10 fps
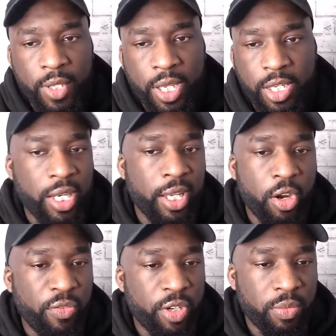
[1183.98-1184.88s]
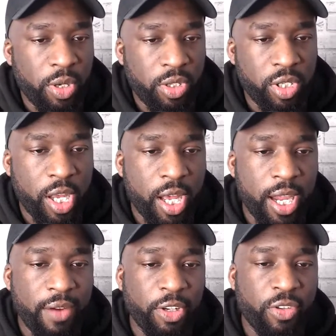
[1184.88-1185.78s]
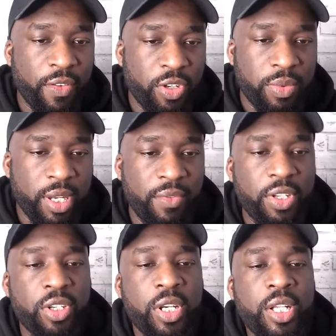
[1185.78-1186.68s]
it didn't go over as much. Eric Travis Up Savage.